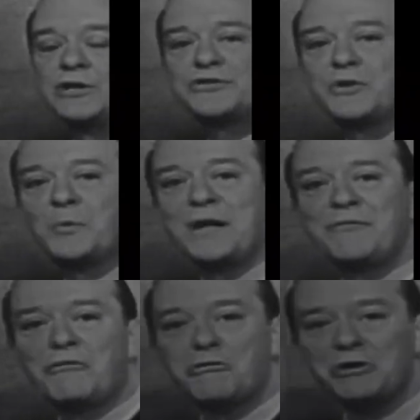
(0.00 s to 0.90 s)
just the
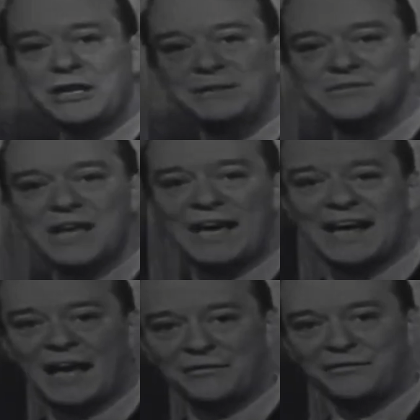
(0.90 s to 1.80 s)
way phonemes
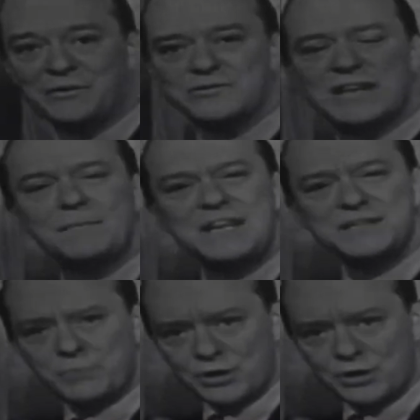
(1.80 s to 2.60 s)
have allophones. That means